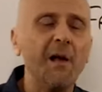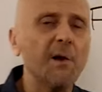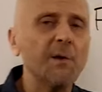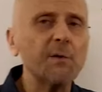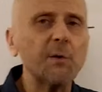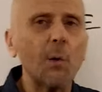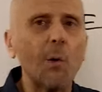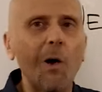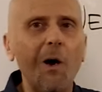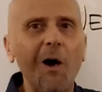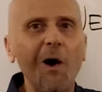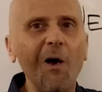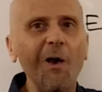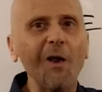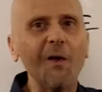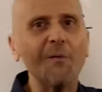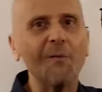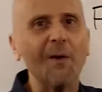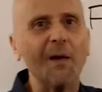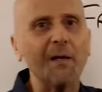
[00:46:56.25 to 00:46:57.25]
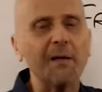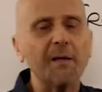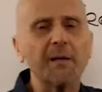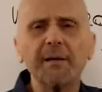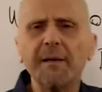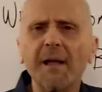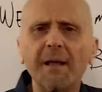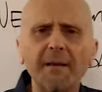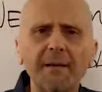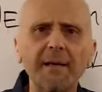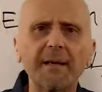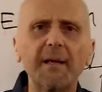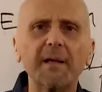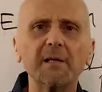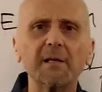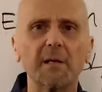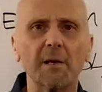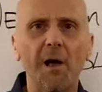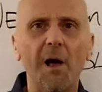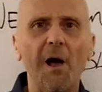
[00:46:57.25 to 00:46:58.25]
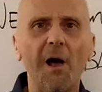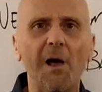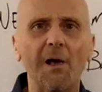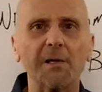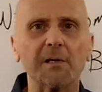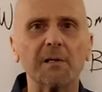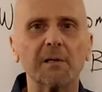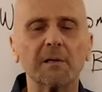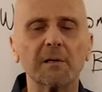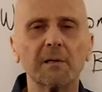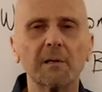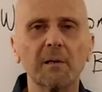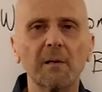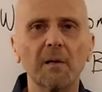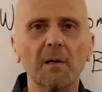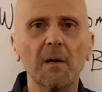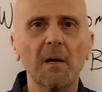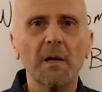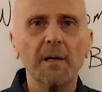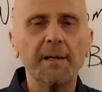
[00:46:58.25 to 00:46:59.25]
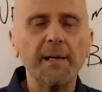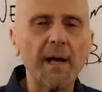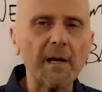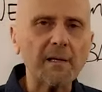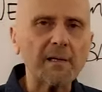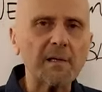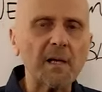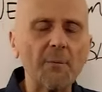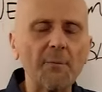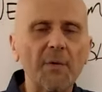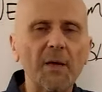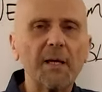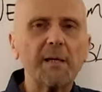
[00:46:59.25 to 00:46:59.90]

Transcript: So all of it, nothing is lost. Yes, some